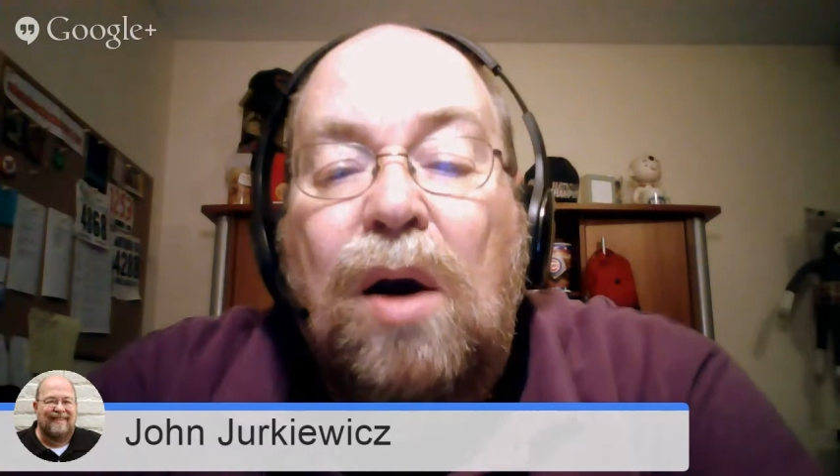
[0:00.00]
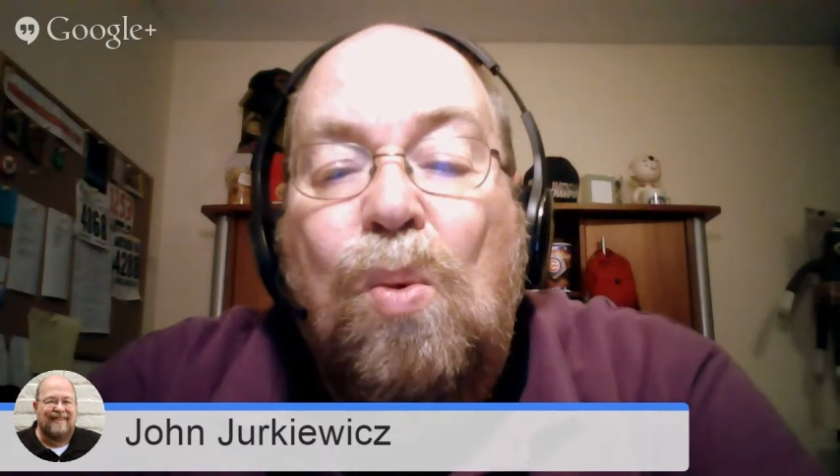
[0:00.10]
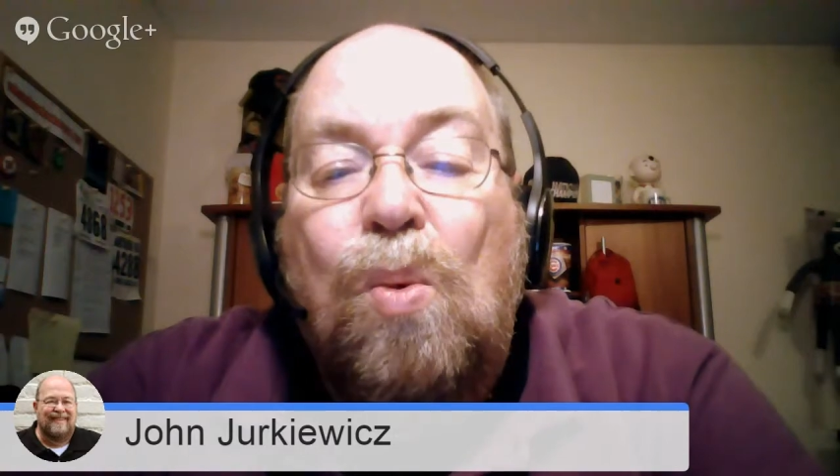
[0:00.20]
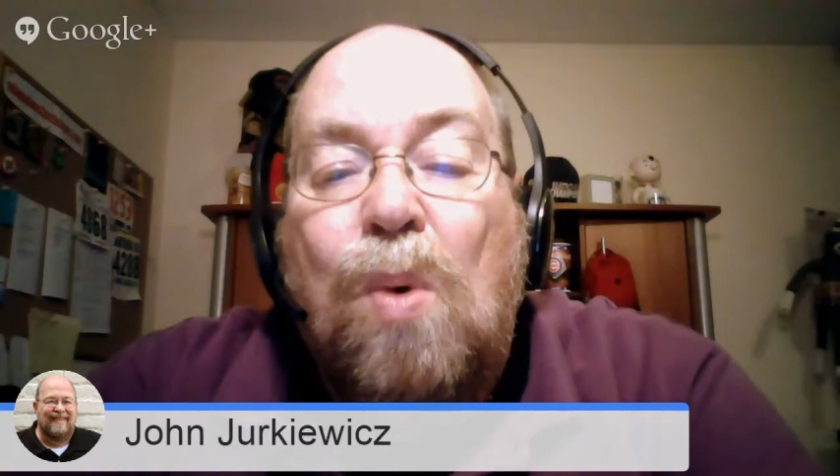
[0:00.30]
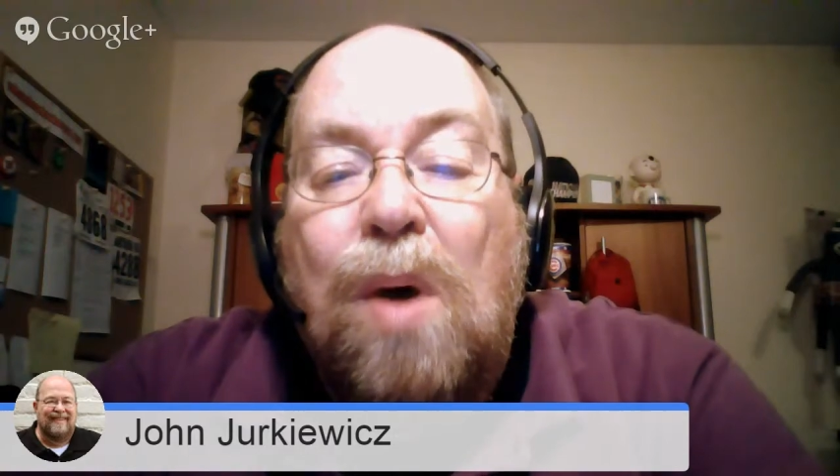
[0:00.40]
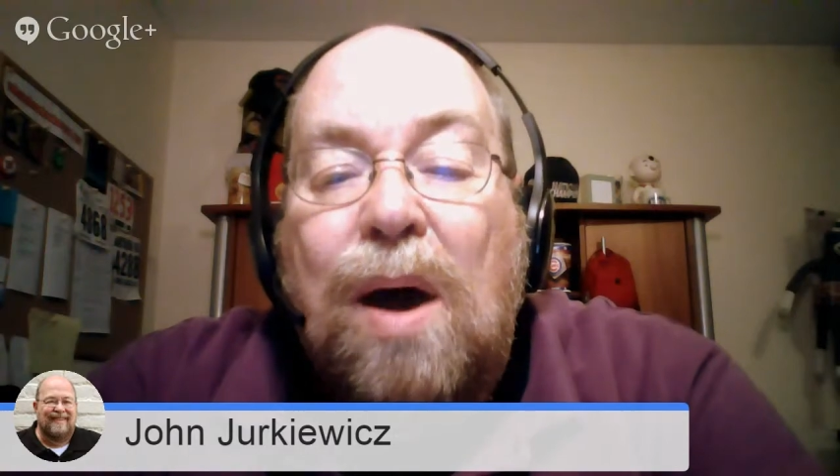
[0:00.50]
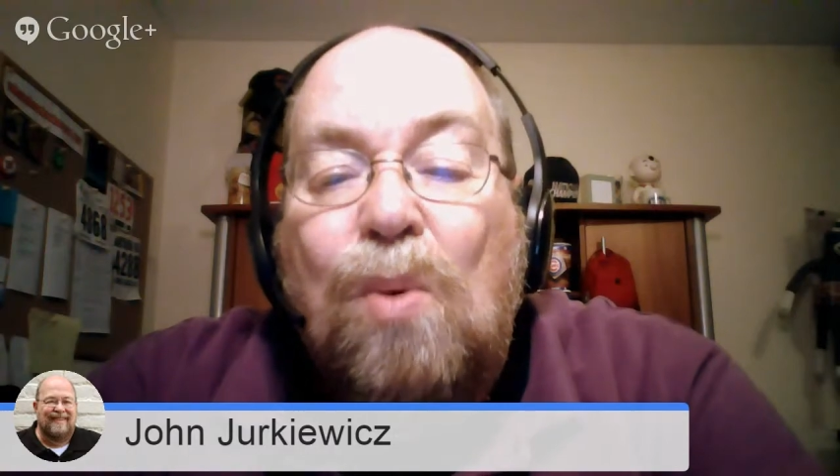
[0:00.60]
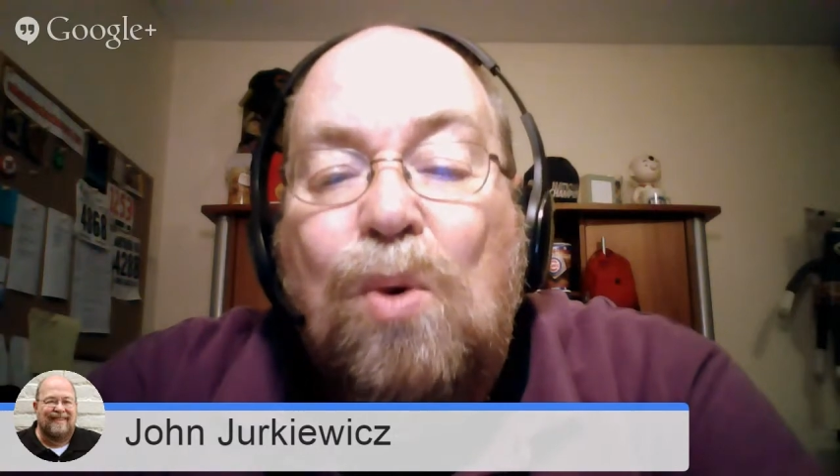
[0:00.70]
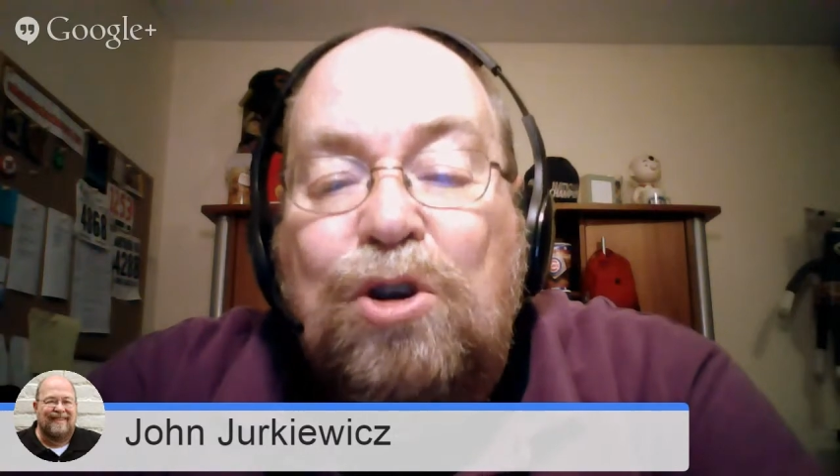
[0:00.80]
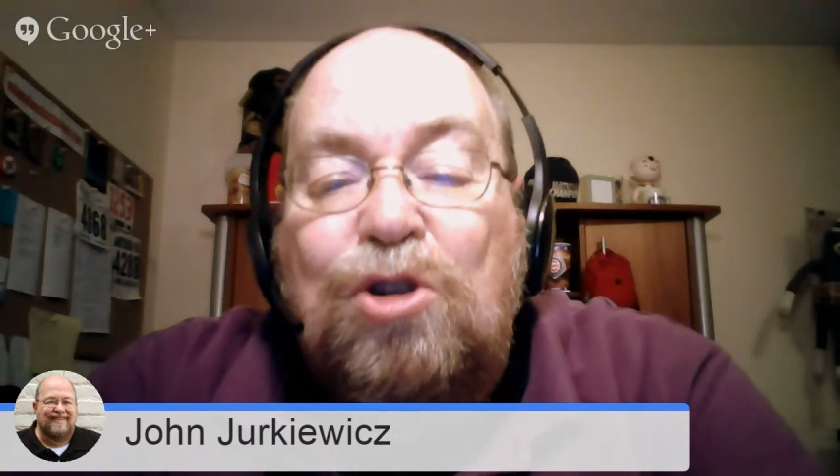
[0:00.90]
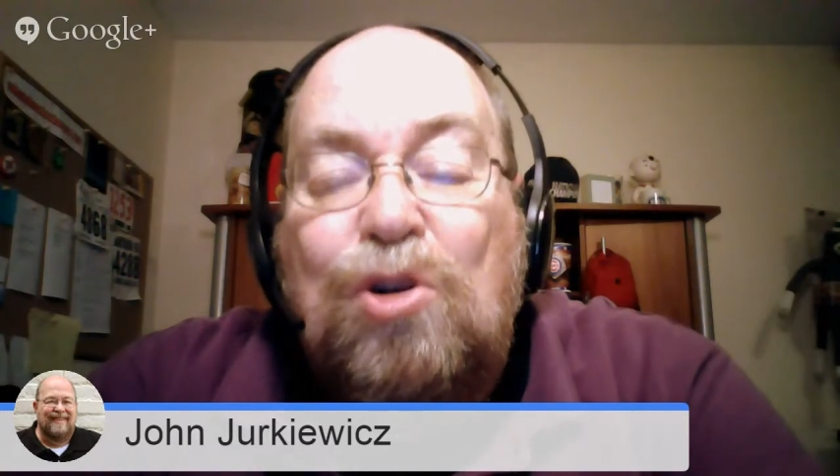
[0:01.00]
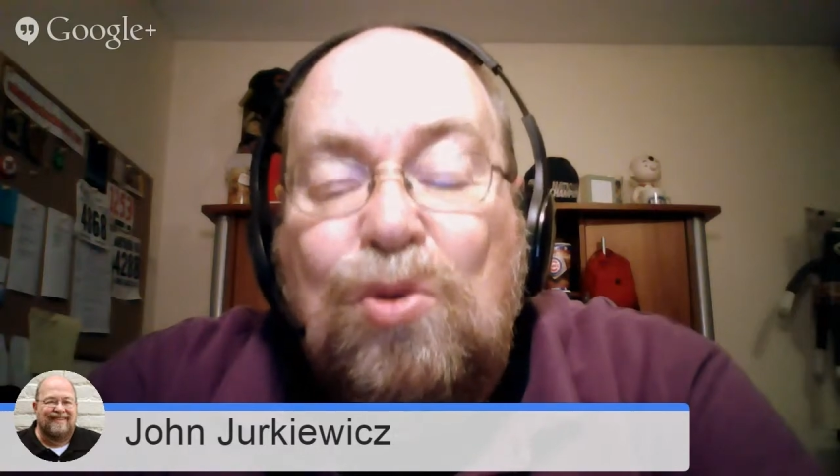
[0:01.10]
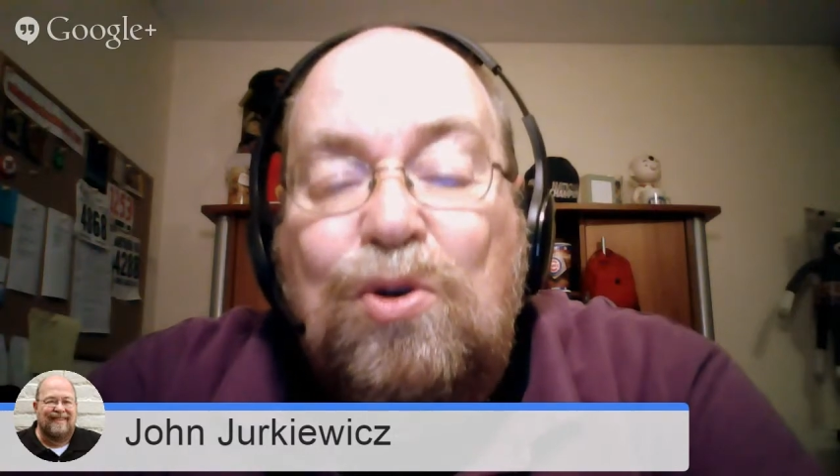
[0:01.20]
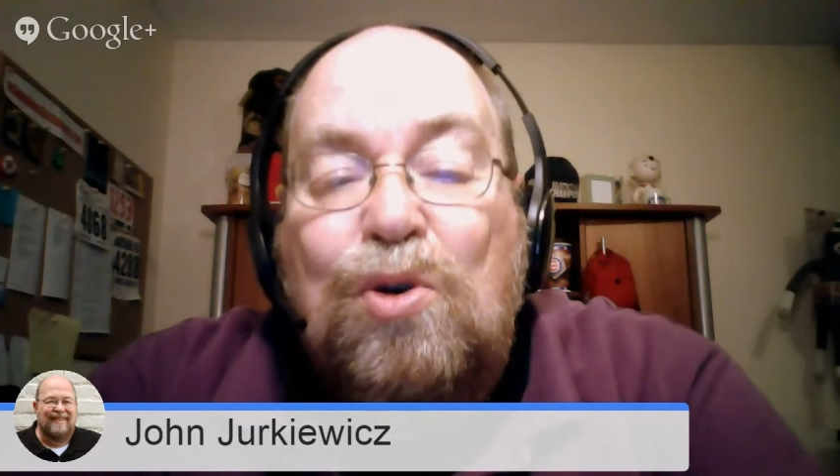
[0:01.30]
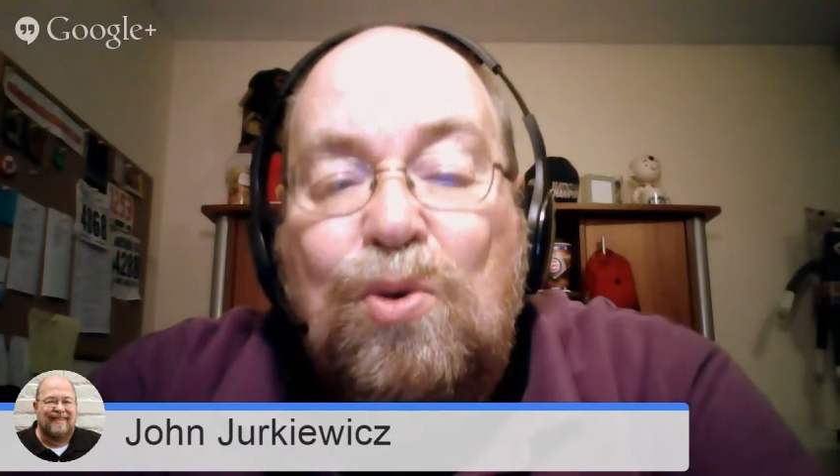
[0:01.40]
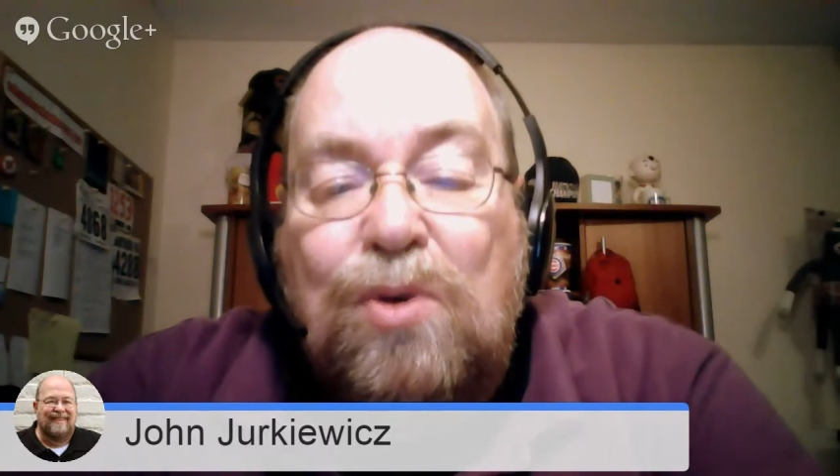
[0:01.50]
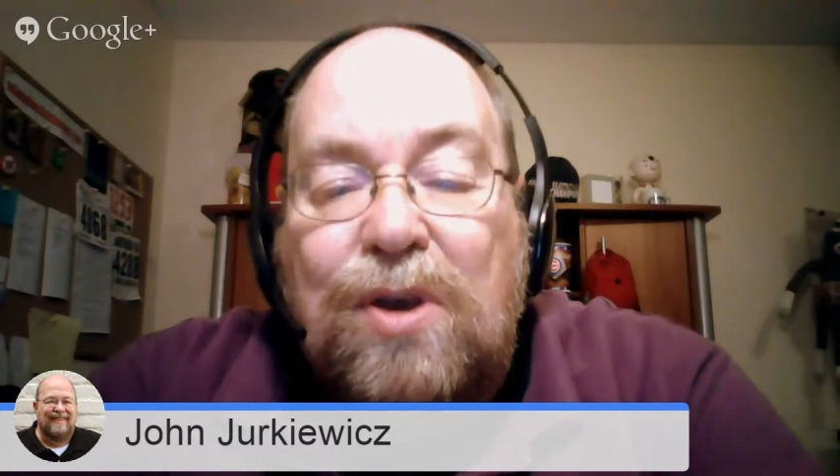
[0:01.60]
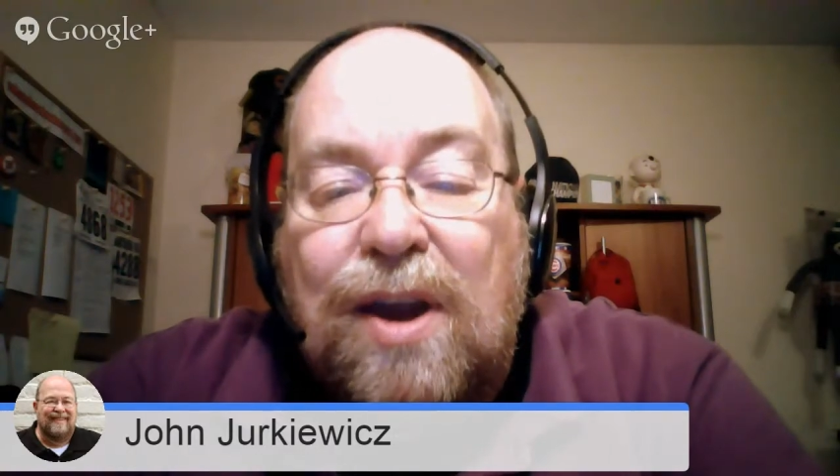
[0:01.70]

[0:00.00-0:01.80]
what would you do